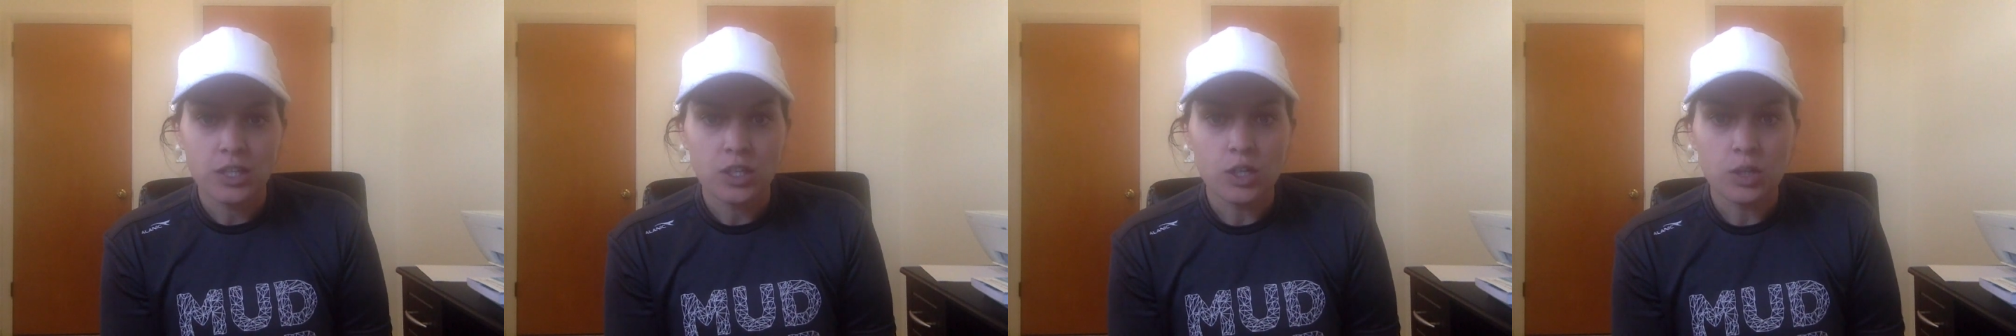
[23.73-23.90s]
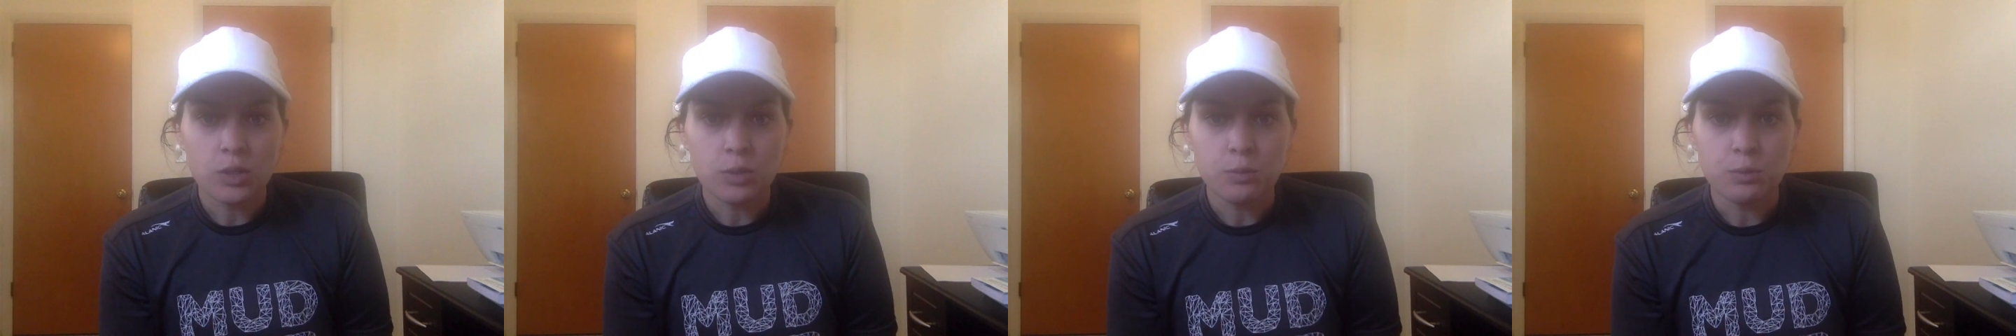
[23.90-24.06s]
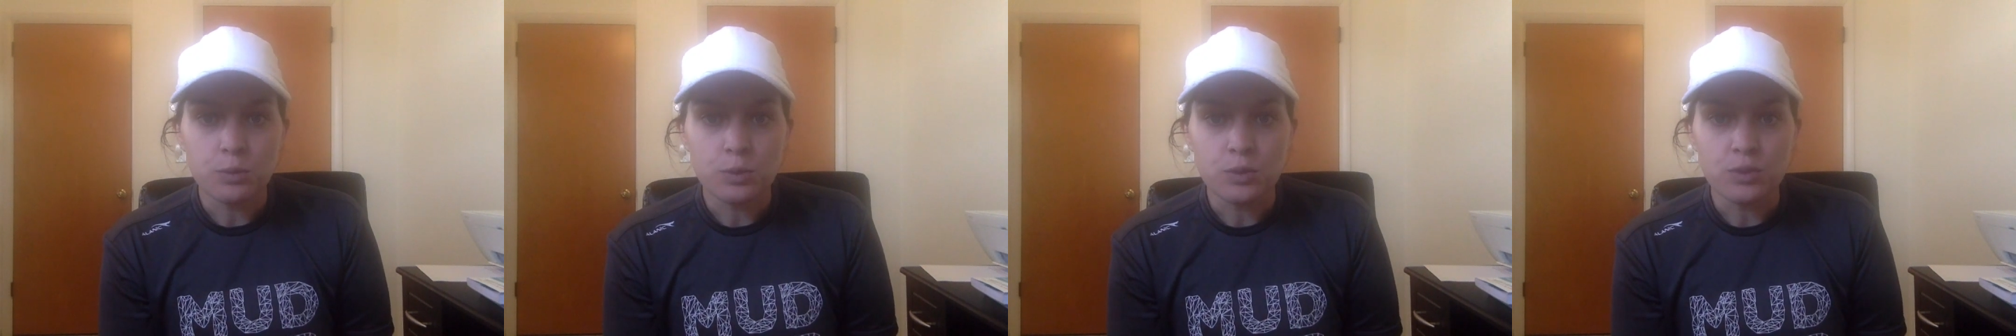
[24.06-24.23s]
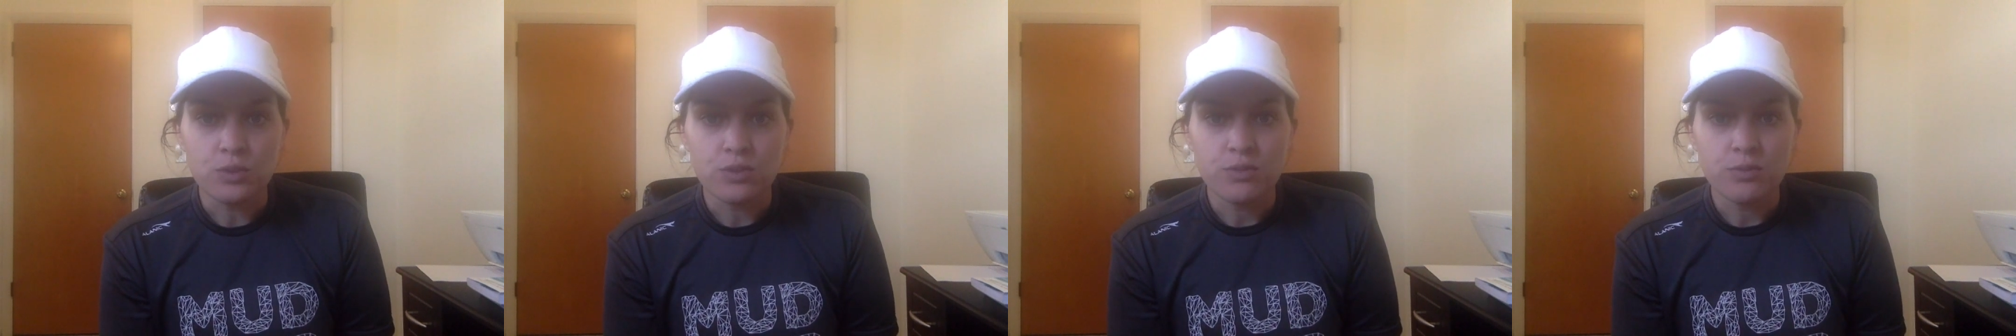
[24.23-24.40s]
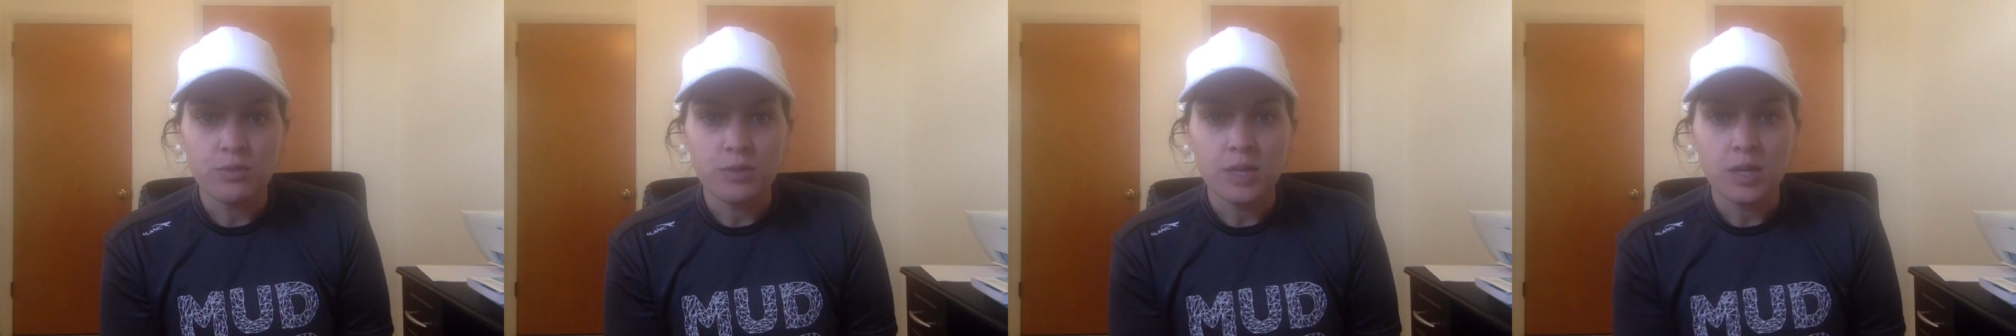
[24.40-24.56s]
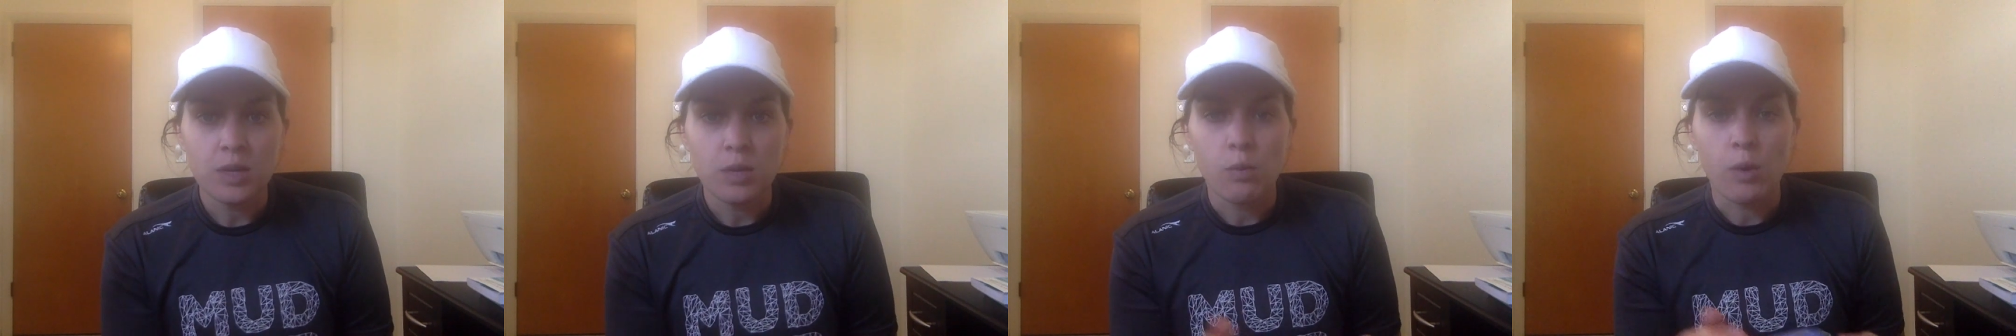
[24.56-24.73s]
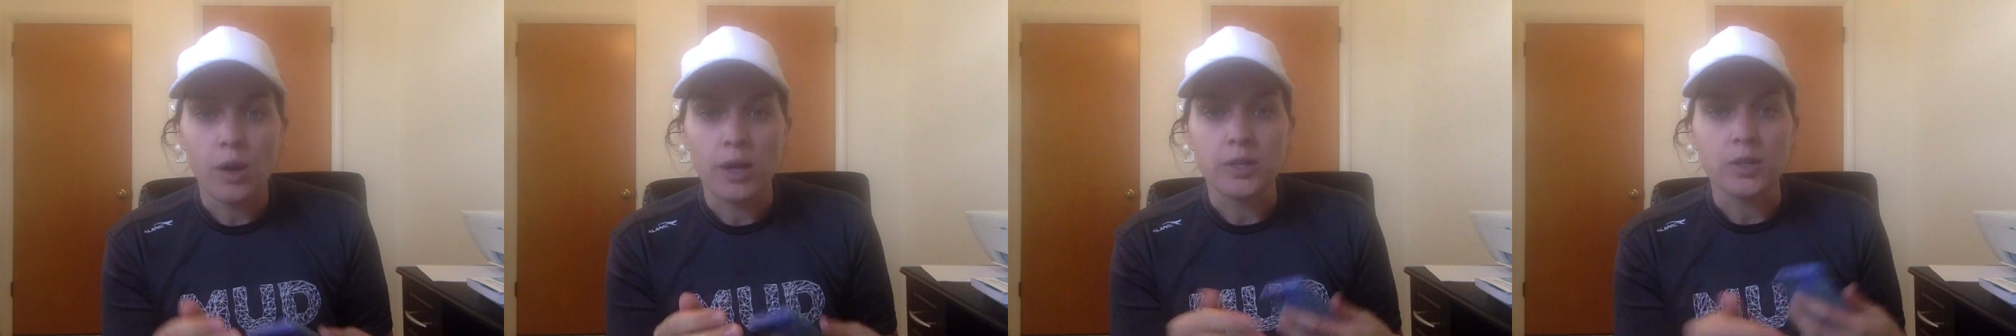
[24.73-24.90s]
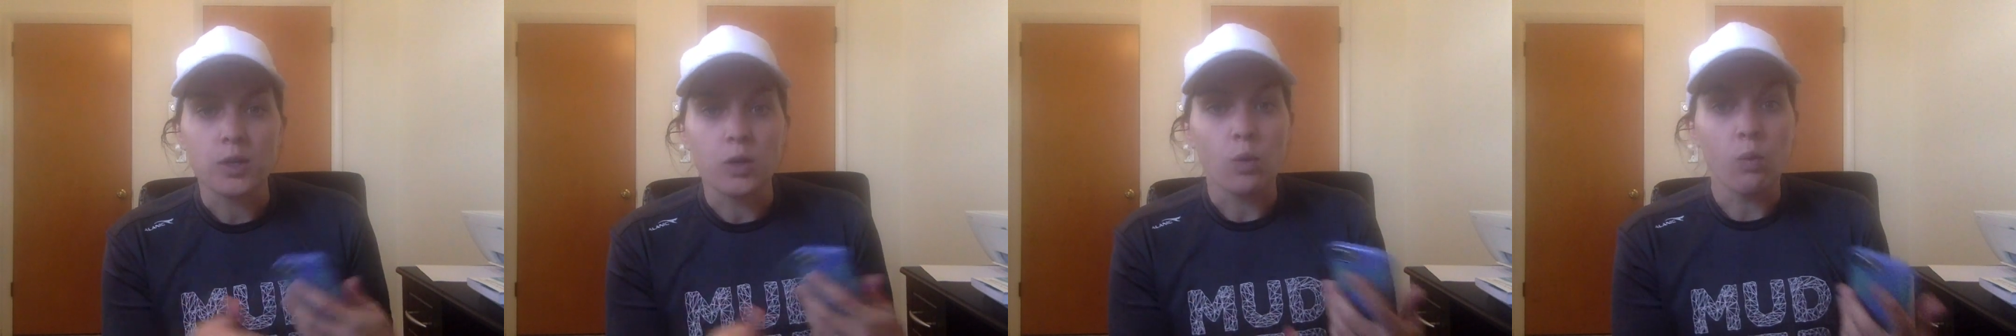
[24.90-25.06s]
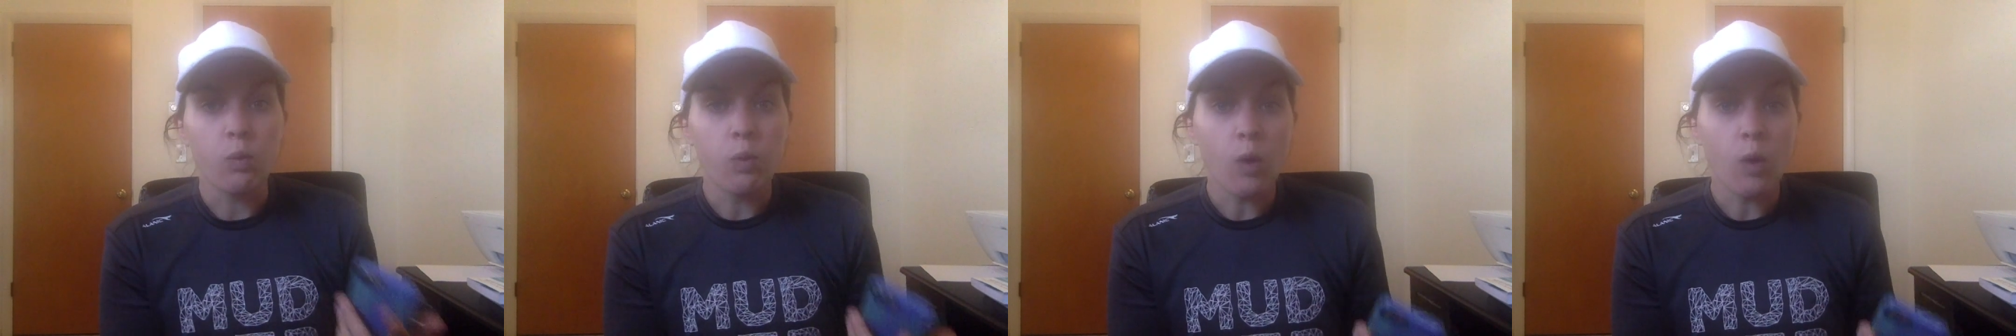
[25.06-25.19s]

your movement while you're